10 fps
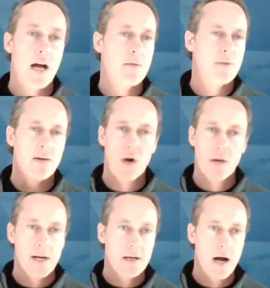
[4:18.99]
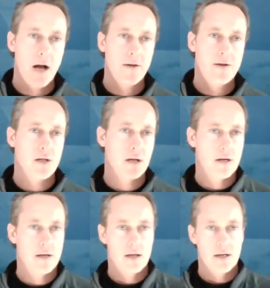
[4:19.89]
I had played rugby in college
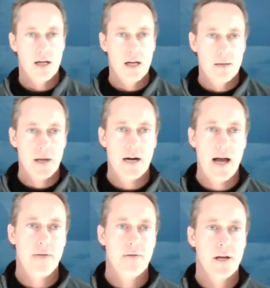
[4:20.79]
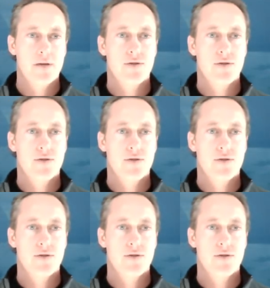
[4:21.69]
and he had been an athlete.